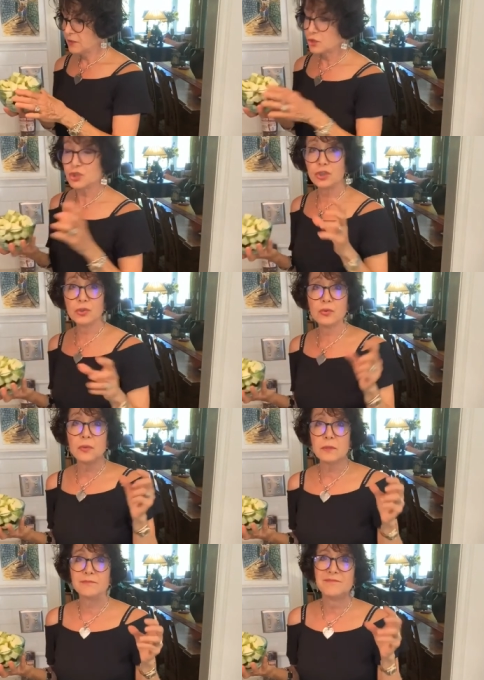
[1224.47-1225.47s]

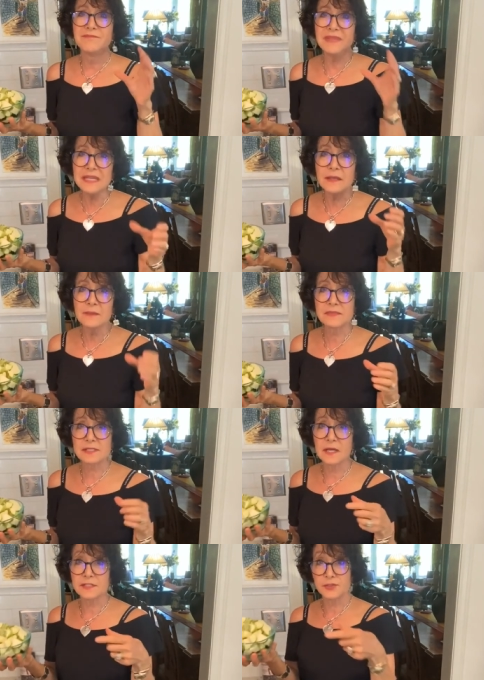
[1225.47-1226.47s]
two
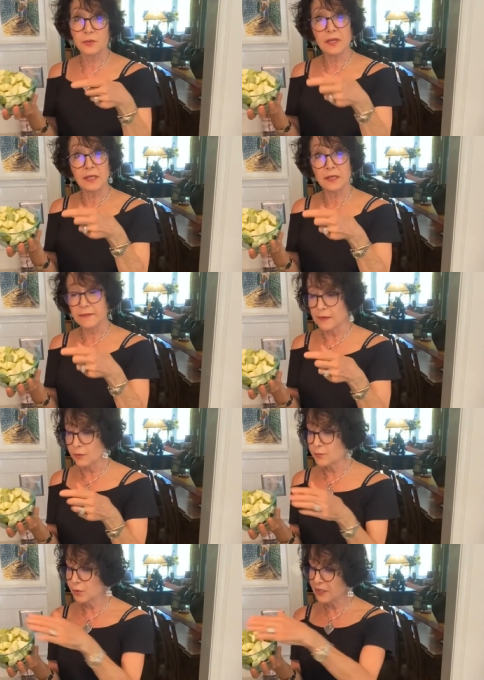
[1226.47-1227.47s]
medium-sized zucchini. They
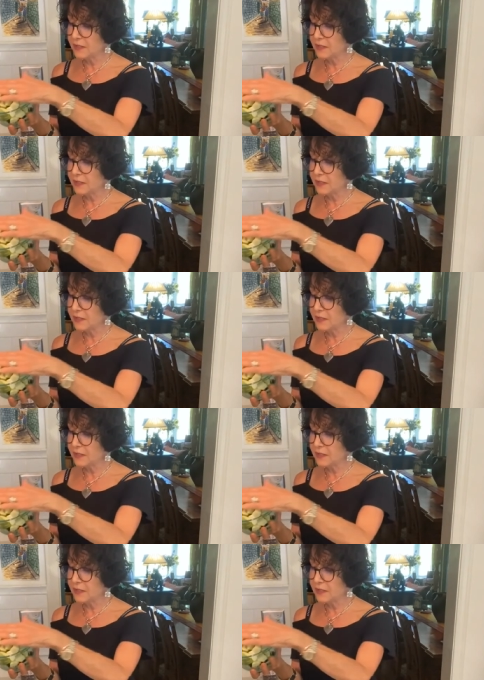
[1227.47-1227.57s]
were pretty